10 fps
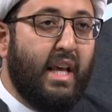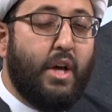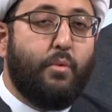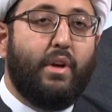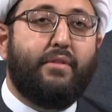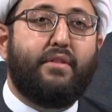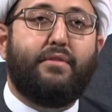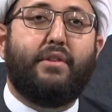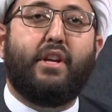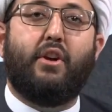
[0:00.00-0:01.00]
We have to
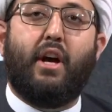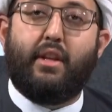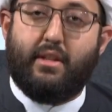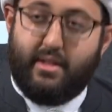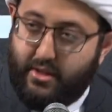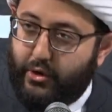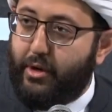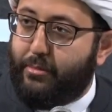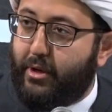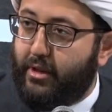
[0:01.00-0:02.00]
figure out, and this is the
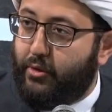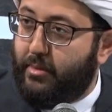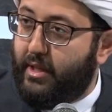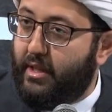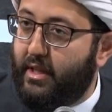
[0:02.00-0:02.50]
hard part a little bit,